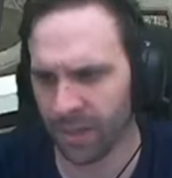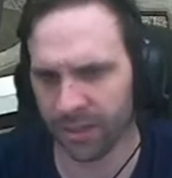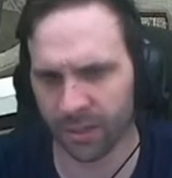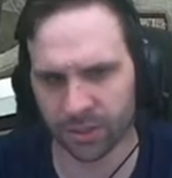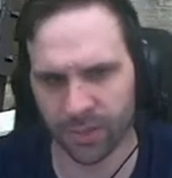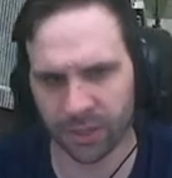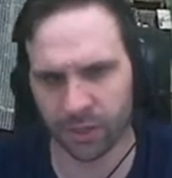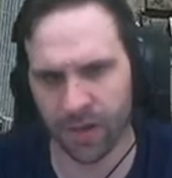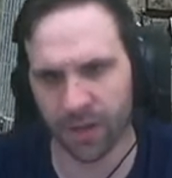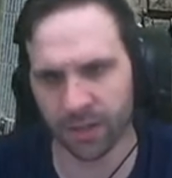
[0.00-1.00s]
It looks much
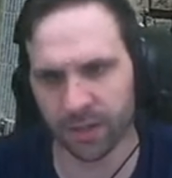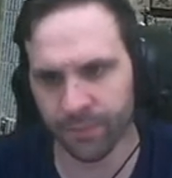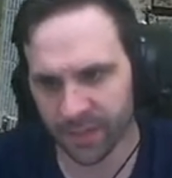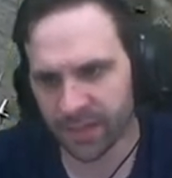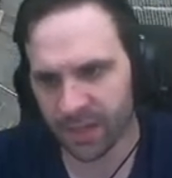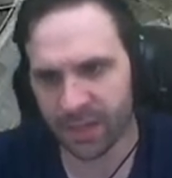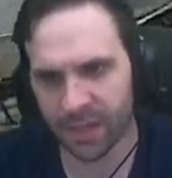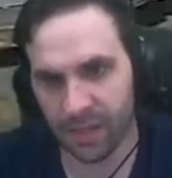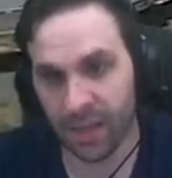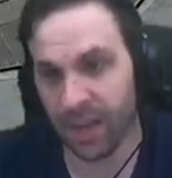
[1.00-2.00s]
smaller. It's a
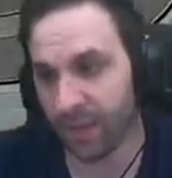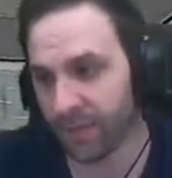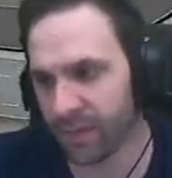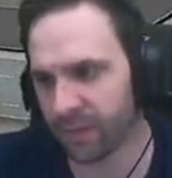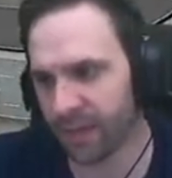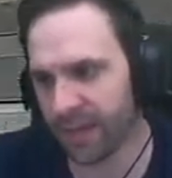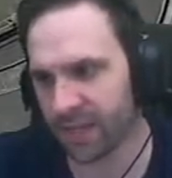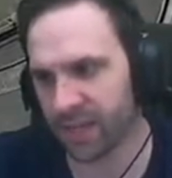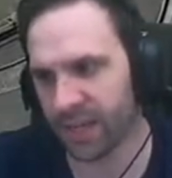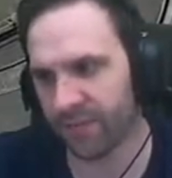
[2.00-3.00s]
yeah. like I
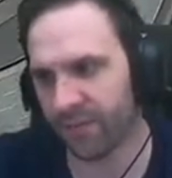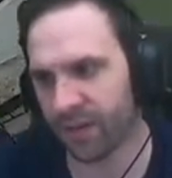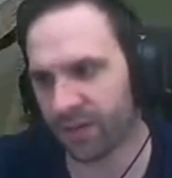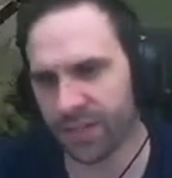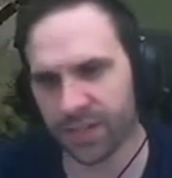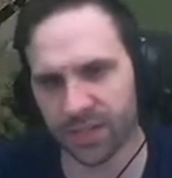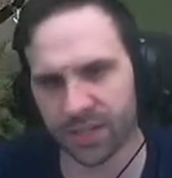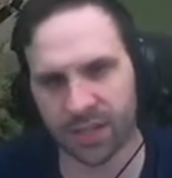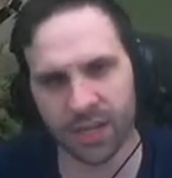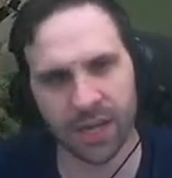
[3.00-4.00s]
said, Paul. This
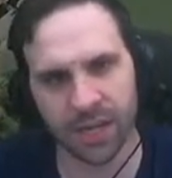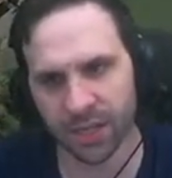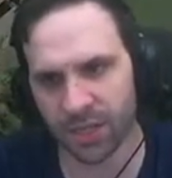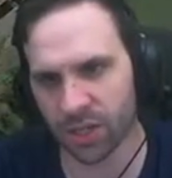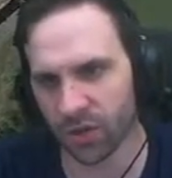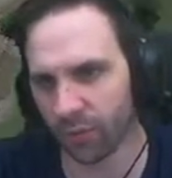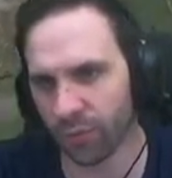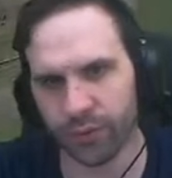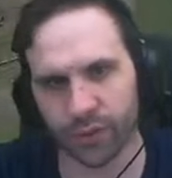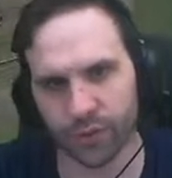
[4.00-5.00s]
is this is a
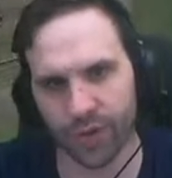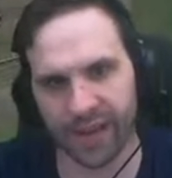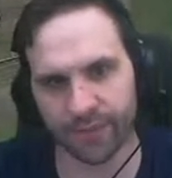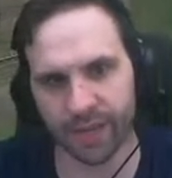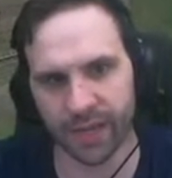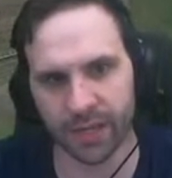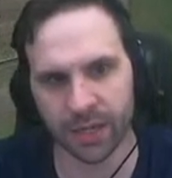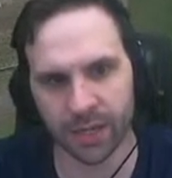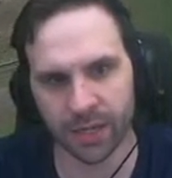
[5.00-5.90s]
roots track, man.